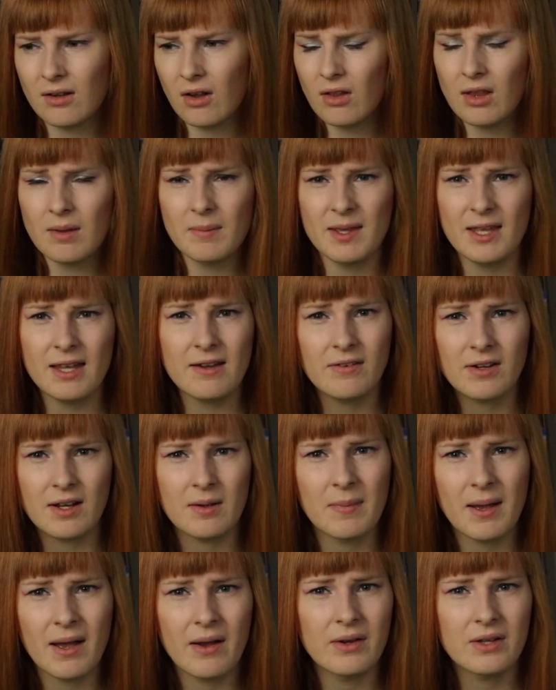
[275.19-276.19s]
All I'm hearing
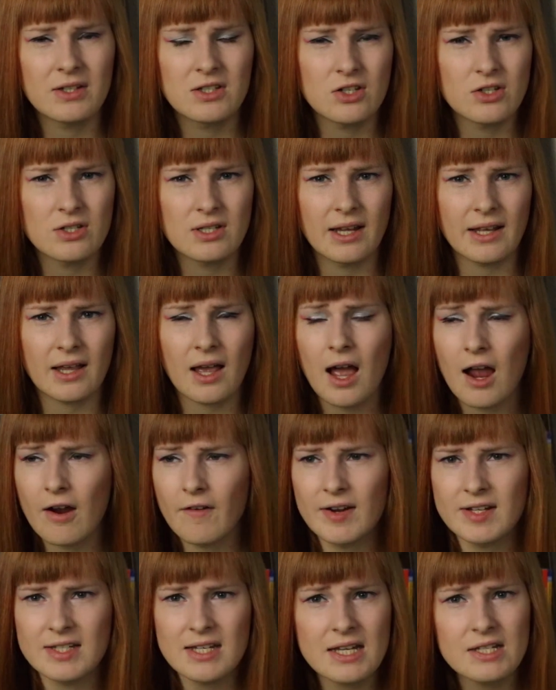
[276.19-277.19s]
about is just
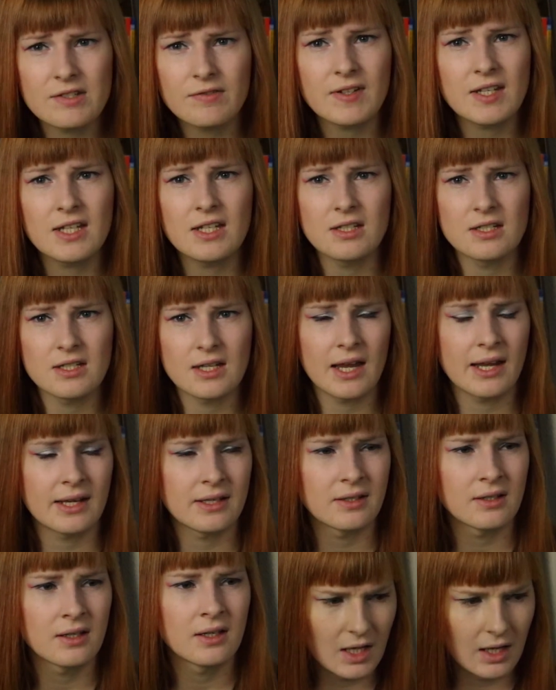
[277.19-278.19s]
RSS feeds
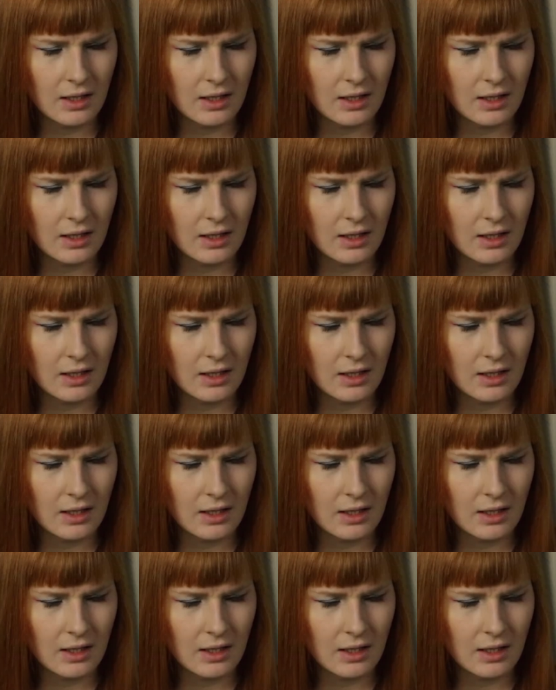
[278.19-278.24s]
and